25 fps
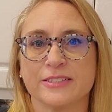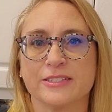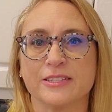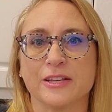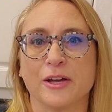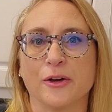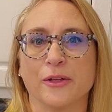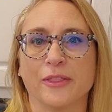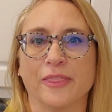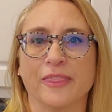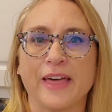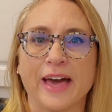
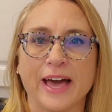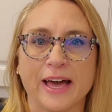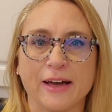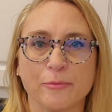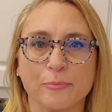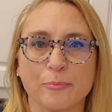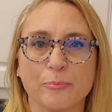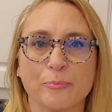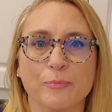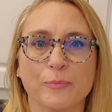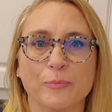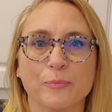So
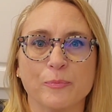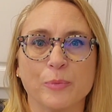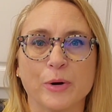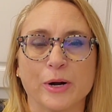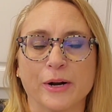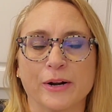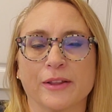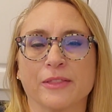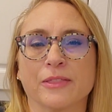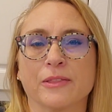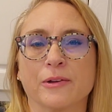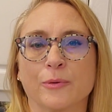that
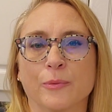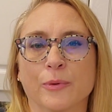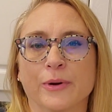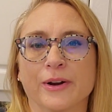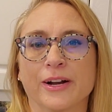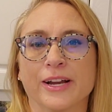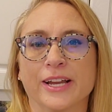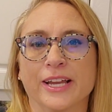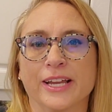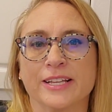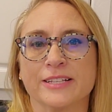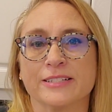part of the
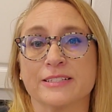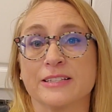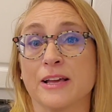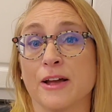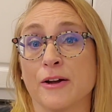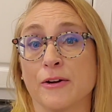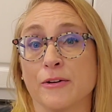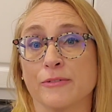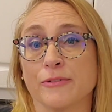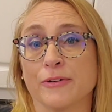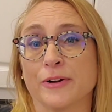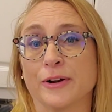work is
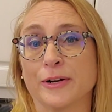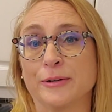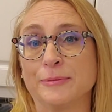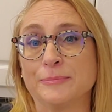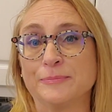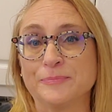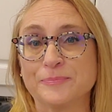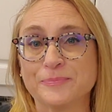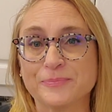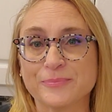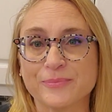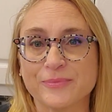over
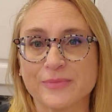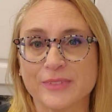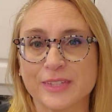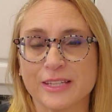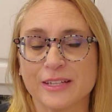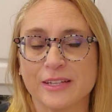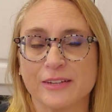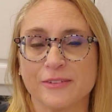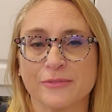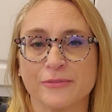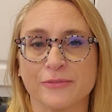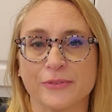
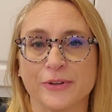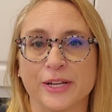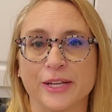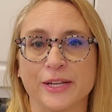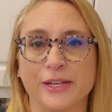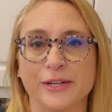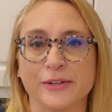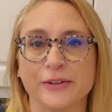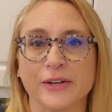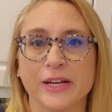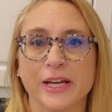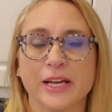for
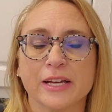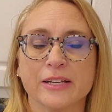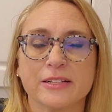you.